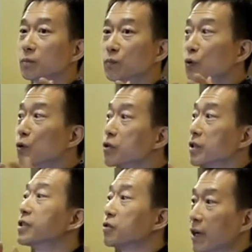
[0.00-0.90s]
push
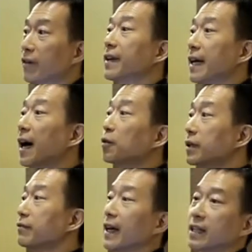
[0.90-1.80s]
this traffic out
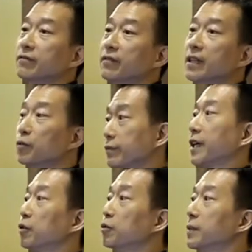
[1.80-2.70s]
effectively with the
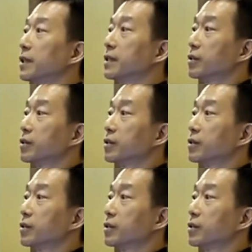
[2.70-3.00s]
equipment.